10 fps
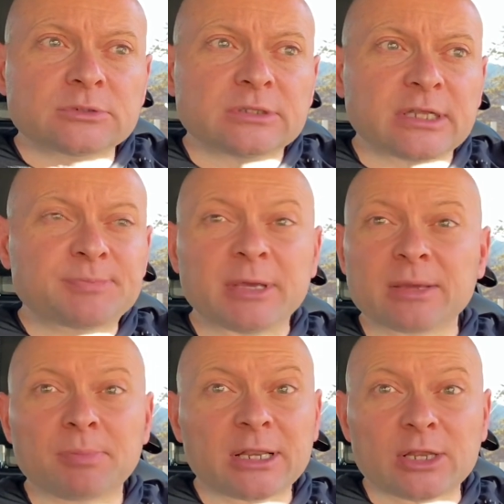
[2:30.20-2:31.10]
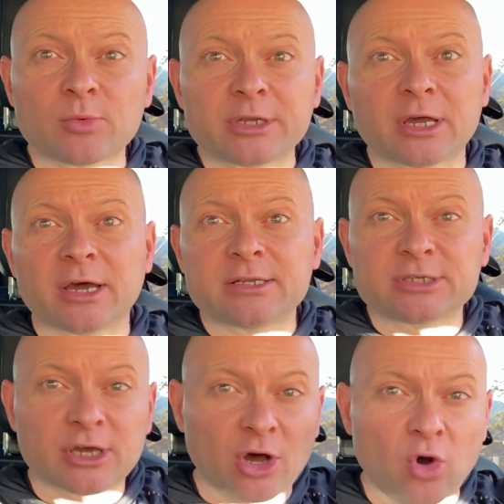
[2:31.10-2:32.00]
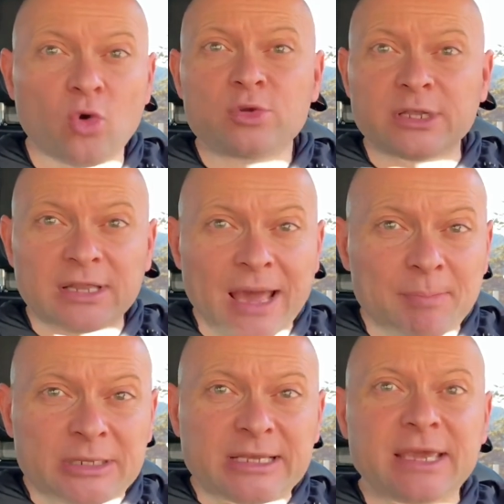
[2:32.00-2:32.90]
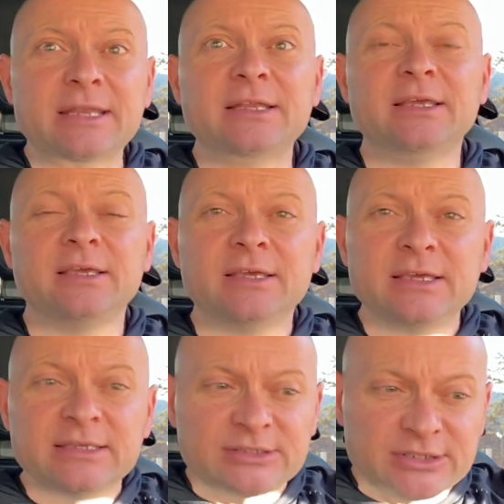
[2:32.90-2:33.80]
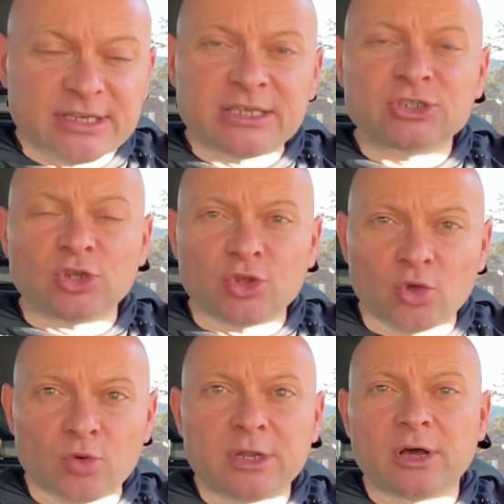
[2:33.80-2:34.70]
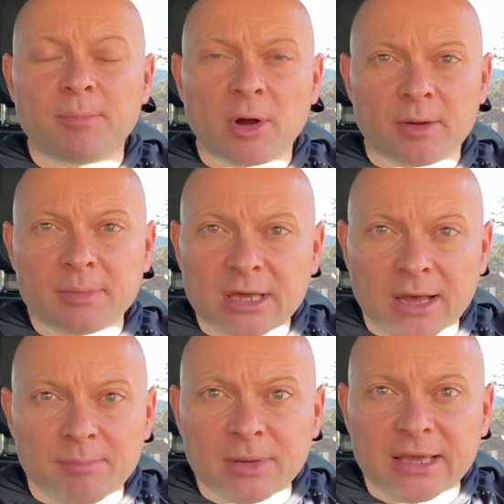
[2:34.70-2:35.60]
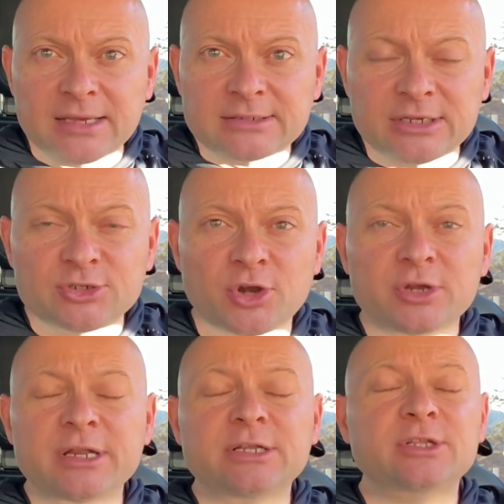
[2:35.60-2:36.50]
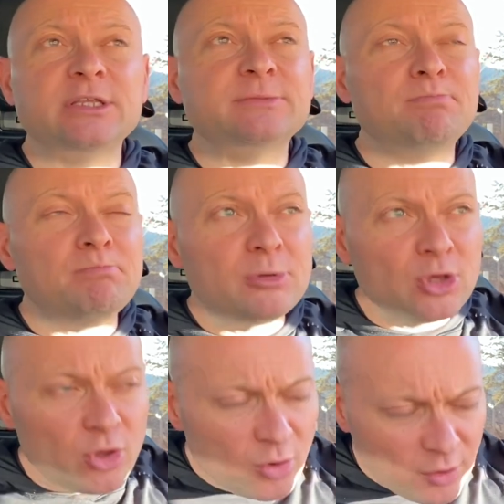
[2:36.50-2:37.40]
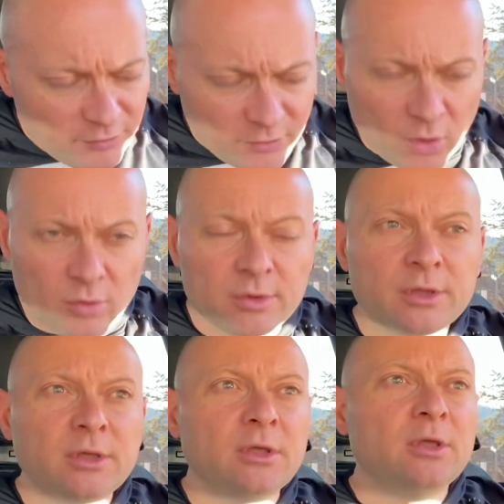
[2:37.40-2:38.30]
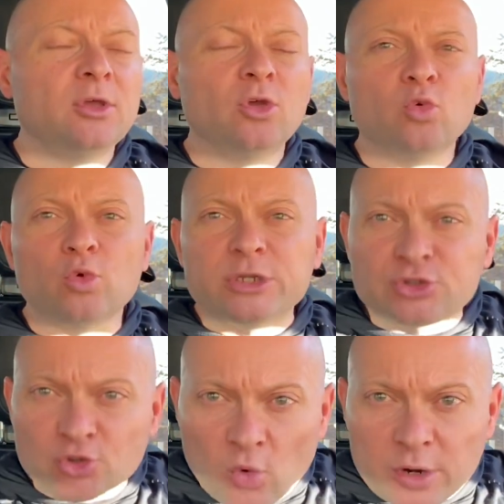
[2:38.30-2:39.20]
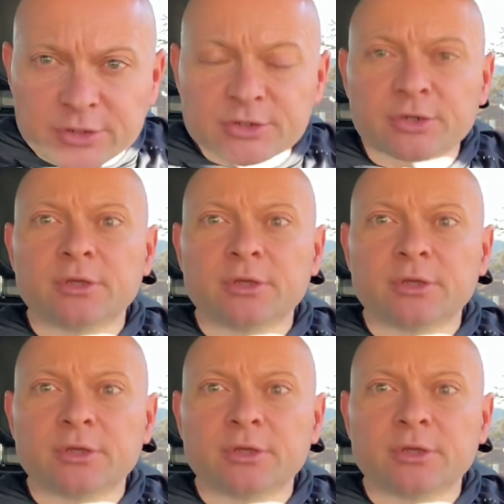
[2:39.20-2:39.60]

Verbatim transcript: that's been completely redone, took an old dilapidated six unit apartment complex and turned it into this beautiful resort.